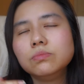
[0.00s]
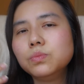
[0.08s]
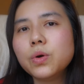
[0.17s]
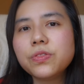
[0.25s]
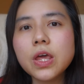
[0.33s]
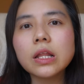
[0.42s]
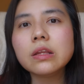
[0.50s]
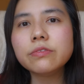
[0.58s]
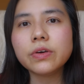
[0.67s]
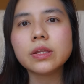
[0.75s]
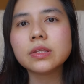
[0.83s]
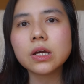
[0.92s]
With Young
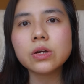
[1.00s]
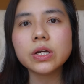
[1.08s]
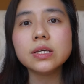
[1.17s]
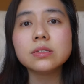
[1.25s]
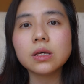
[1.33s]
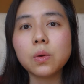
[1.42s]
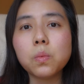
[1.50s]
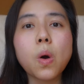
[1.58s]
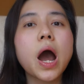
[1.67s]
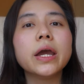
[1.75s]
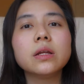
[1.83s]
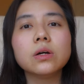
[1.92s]
Living, there is a
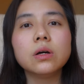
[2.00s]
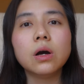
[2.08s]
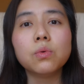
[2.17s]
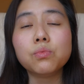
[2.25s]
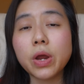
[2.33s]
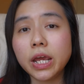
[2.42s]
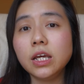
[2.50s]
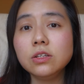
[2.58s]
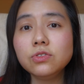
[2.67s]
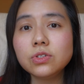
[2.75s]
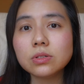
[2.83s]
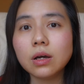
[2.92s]
wide
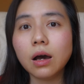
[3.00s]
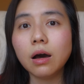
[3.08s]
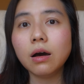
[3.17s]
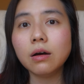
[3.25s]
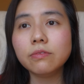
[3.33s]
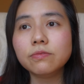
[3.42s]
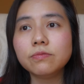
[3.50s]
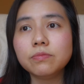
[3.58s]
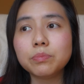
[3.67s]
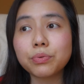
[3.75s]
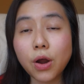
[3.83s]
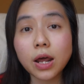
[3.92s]
range of
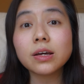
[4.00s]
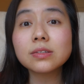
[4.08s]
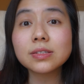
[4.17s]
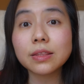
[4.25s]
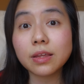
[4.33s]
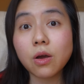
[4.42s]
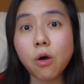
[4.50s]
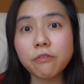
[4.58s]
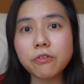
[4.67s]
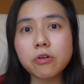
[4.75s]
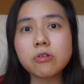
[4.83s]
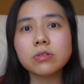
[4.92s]
products that they
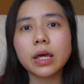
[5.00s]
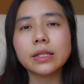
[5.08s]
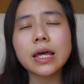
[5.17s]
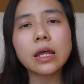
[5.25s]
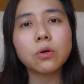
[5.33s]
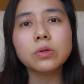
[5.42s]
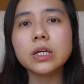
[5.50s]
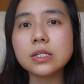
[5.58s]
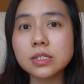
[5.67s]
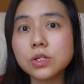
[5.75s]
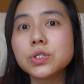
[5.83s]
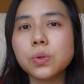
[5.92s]
offer, like not only
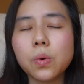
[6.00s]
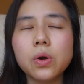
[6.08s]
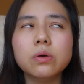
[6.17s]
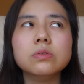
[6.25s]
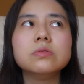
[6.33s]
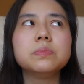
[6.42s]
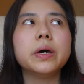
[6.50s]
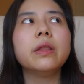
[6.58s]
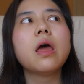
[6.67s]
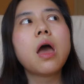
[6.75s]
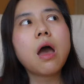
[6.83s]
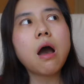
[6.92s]
essential oils, but
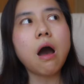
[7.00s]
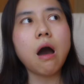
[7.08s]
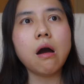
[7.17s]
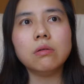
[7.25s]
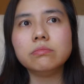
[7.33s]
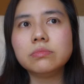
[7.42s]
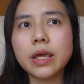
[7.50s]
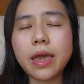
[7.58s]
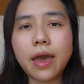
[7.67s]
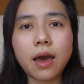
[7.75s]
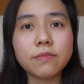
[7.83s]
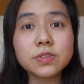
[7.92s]
they
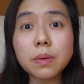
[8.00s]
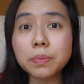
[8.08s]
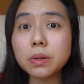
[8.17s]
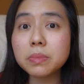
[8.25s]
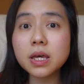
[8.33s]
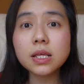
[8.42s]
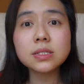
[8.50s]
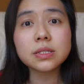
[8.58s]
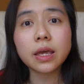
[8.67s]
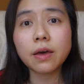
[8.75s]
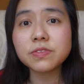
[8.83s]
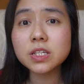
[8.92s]
have supplements,
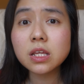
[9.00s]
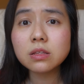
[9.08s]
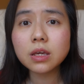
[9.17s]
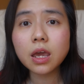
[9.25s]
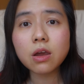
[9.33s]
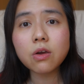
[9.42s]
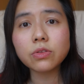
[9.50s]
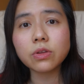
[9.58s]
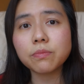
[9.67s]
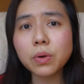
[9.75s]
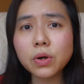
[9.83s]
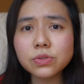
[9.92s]
they have skincare, they
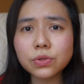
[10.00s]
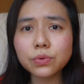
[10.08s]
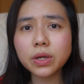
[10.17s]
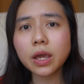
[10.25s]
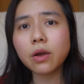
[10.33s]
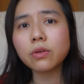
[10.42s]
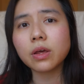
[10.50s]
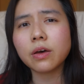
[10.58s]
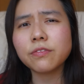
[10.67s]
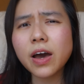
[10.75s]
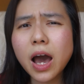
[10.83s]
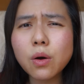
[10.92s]
have personal care, they
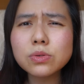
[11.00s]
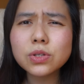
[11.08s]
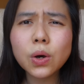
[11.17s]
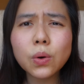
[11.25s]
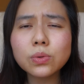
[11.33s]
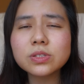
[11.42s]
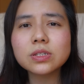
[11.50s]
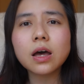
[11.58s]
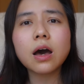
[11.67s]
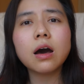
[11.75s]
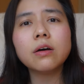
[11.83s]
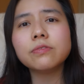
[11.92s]
have household
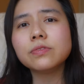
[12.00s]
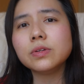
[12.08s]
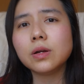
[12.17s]
stuff.